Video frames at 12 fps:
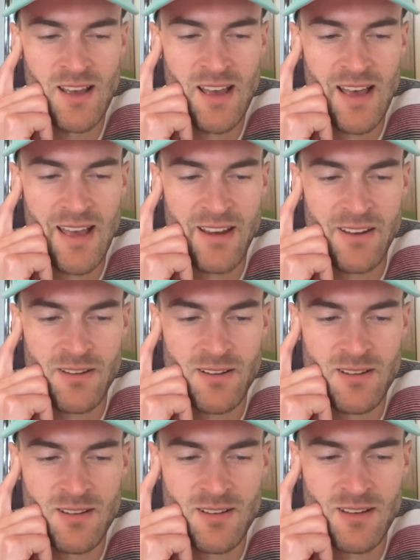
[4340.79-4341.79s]
and
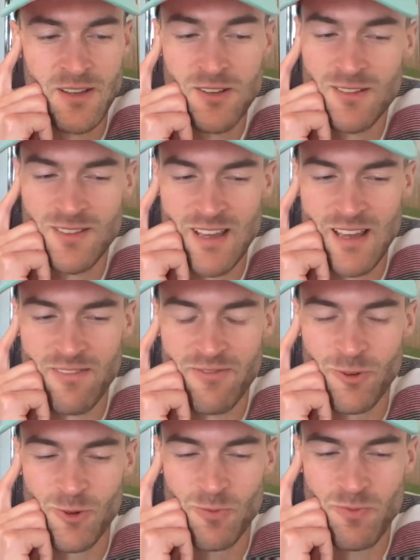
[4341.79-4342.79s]
they could
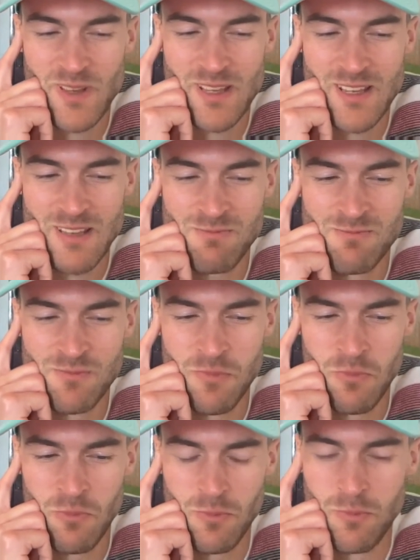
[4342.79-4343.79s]
therefore be
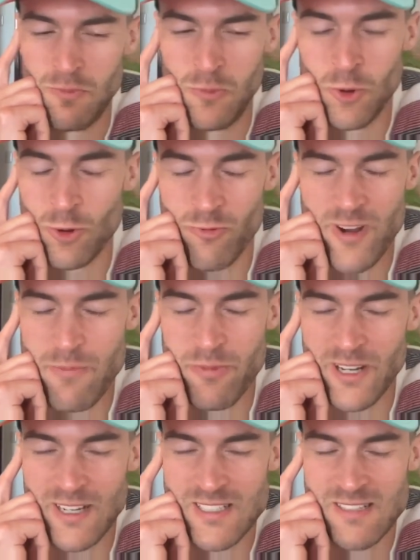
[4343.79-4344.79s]
more
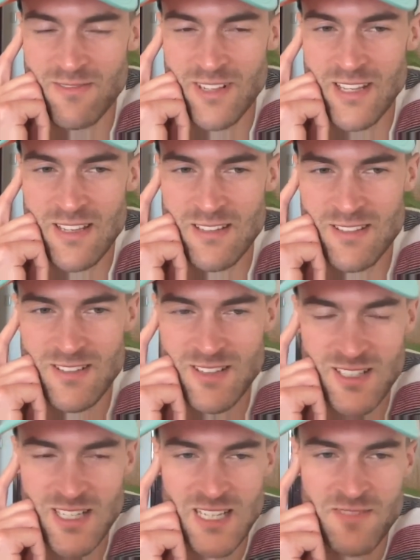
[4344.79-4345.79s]
reproductively
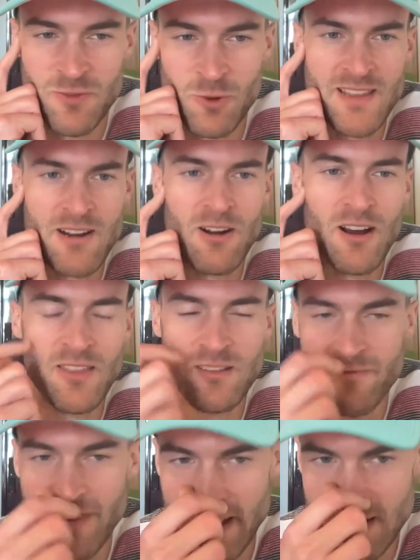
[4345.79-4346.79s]
successful. There are other
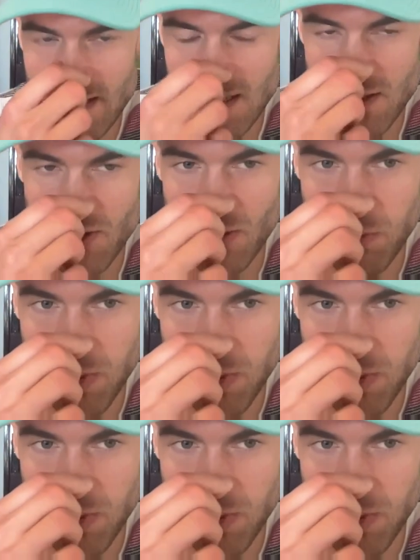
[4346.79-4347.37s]
factors that are at